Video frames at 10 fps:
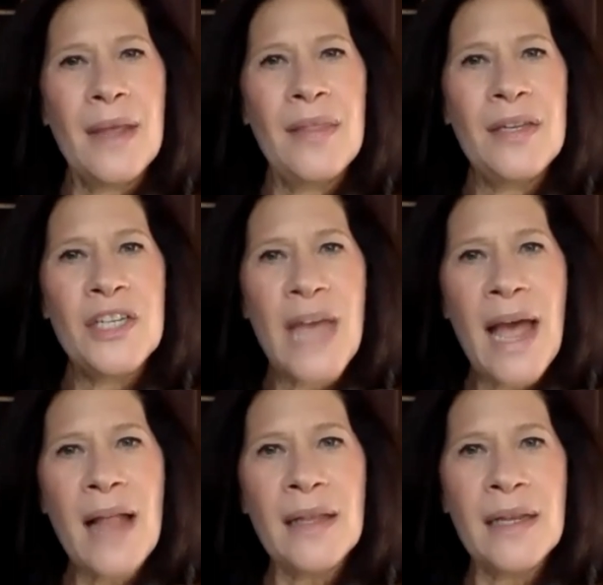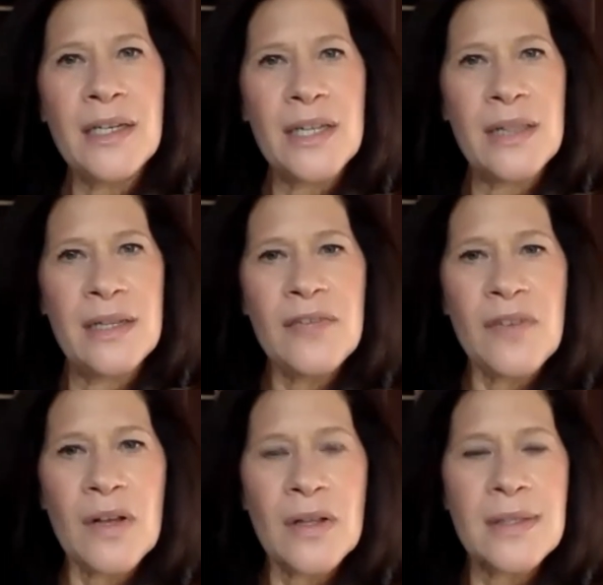the challenge and the
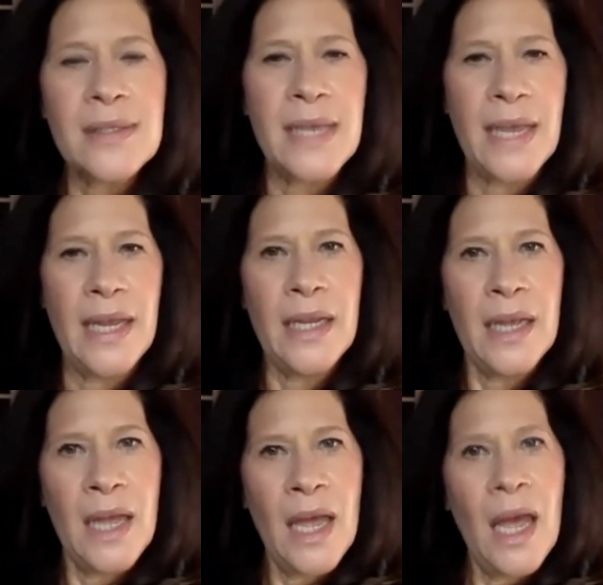difficulty.